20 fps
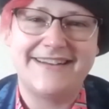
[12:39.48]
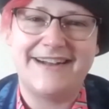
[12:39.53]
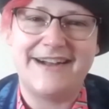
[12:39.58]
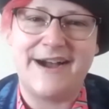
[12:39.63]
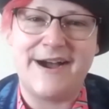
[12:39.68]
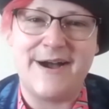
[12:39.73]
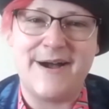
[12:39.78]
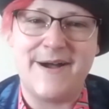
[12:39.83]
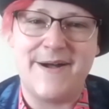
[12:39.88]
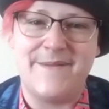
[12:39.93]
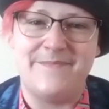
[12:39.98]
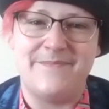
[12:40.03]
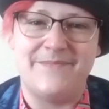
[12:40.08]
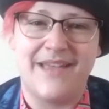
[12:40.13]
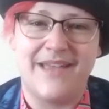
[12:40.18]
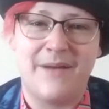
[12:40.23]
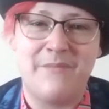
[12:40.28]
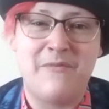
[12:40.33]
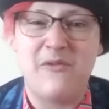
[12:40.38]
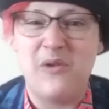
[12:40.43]
And
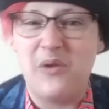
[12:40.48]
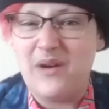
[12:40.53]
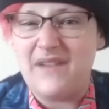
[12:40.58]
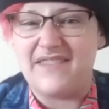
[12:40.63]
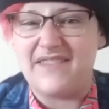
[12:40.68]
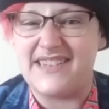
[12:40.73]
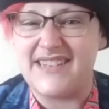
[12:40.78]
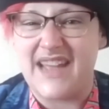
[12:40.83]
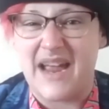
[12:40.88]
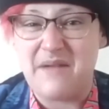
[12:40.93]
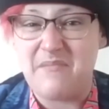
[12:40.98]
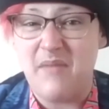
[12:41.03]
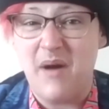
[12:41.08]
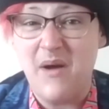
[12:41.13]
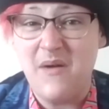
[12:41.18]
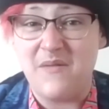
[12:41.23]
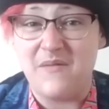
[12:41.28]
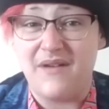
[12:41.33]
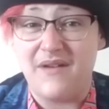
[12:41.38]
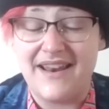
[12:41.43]
we're all in the same
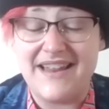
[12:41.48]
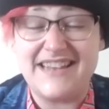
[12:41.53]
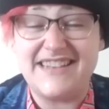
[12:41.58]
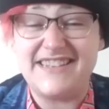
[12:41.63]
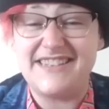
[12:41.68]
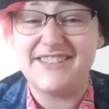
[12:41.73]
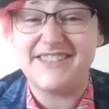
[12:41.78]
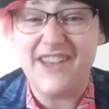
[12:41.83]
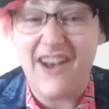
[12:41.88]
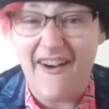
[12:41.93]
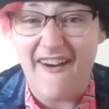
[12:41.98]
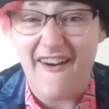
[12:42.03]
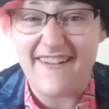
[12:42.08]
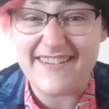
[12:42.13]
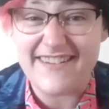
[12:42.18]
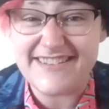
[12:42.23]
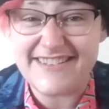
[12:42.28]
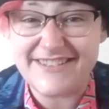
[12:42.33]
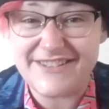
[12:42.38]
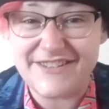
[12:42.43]
boat, and it
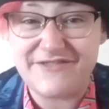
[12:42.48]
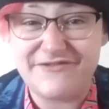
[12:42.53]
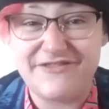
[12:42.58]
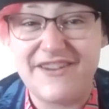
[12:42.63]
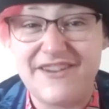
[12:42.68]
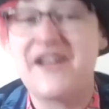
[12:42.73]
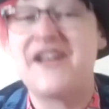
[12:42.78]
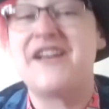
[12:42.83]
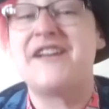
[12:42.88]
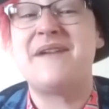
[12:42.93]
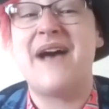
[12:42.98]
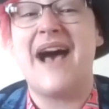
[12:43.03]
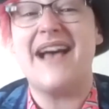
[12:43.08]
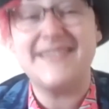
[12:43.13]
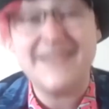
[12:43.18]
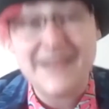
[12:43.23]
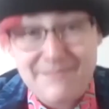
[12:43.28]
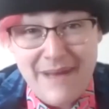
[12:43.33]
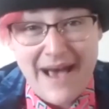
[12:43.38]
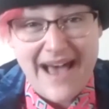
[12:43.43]
sucks.
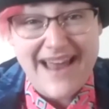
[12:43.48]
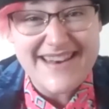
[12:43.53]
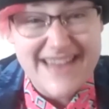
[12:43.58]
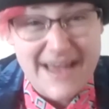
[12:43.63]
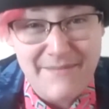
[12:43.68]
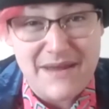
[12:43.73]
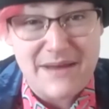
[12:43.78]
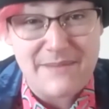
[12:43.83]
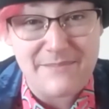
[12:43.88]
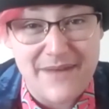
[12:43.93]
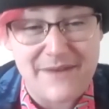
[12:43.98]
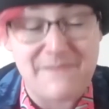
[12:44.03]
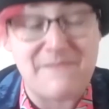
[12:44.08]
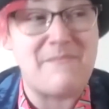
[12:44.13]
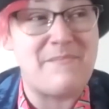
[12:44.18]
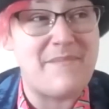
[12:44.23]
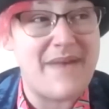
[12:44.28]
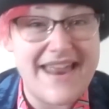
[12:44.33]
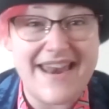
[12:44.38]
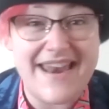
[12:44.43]
Hasn't the pandemic been
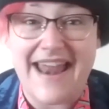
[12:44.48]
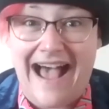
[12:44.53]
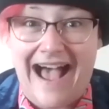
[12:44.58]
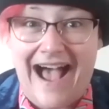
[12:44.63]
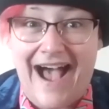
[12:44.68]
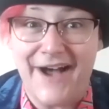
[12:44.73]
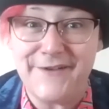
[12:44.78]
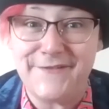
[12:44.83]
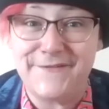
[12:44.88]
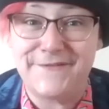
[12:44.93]
a bit naff?